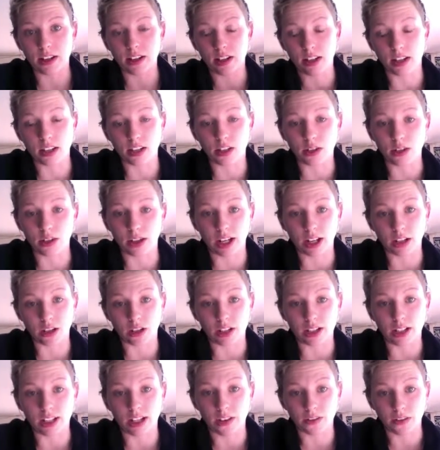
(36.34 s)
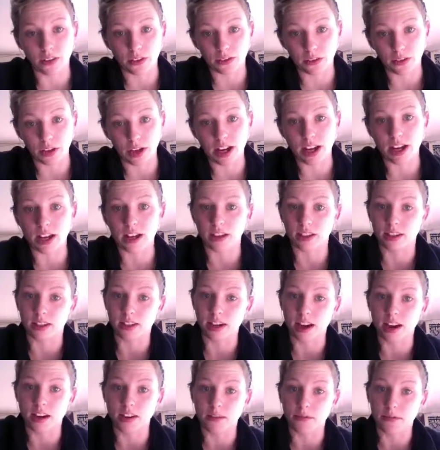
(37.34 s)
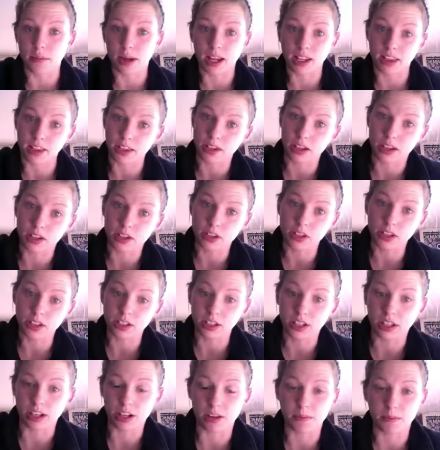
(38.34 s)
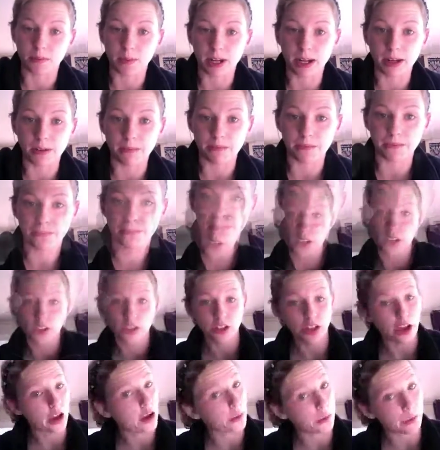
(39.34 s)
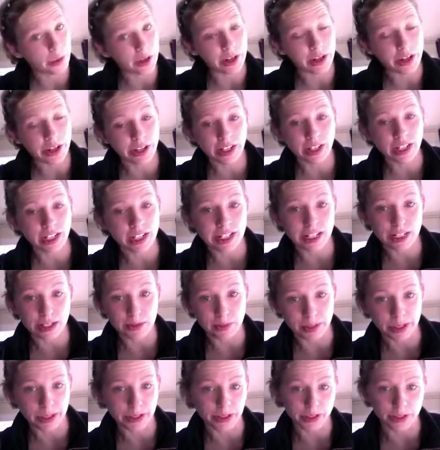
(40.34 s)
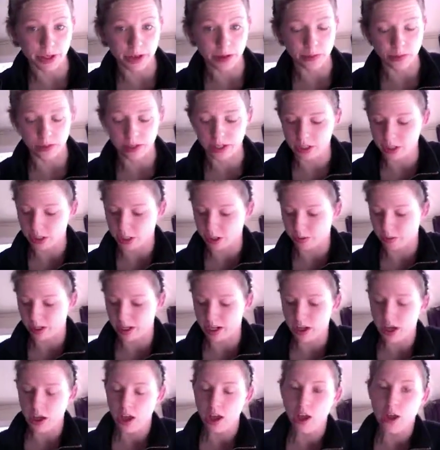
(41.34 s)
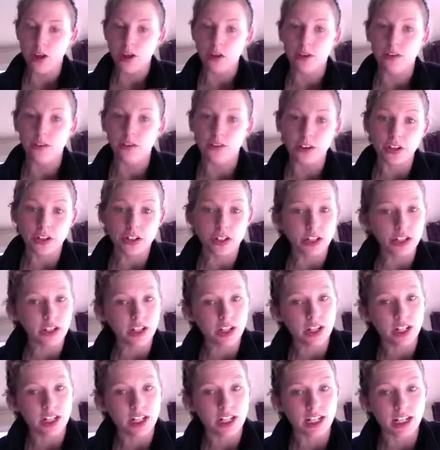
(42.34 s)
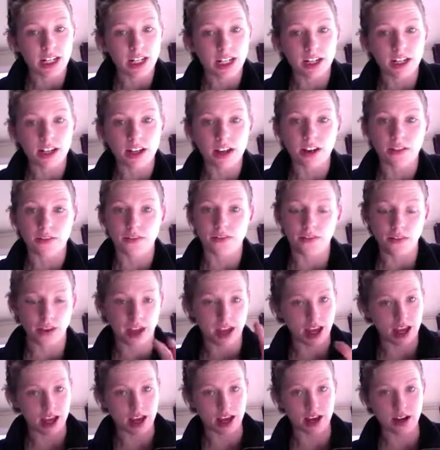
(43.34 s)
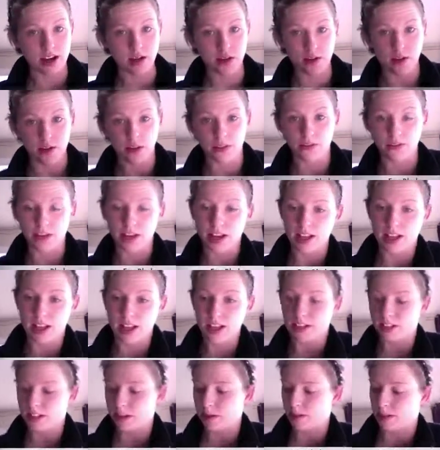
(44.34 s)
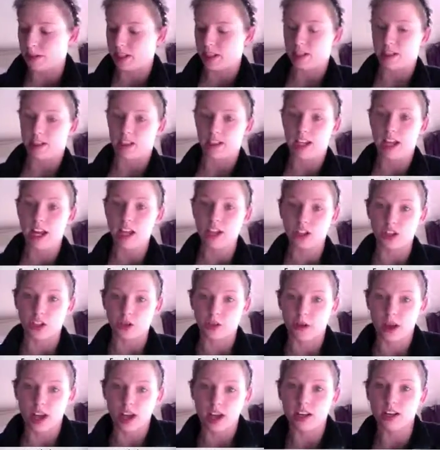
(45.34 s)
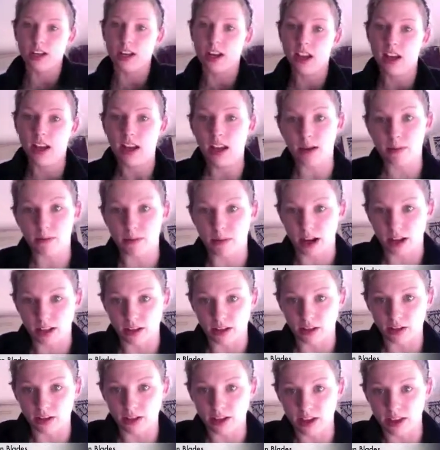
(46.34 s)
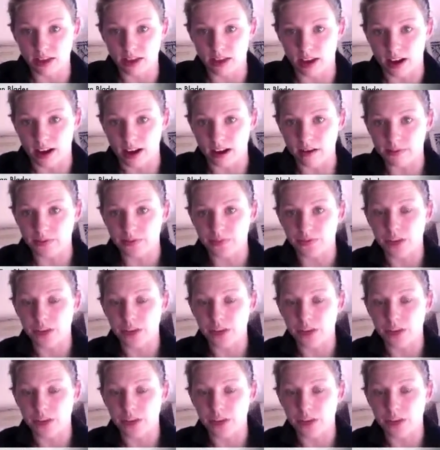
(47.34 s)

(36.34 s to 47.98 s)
into electricity for free instead of paying the electricity company. So, what are you going to need to build your own wind turbine? Well, first you're going to need a fan or a fan-like substance to catch the wind. Mine looks like that.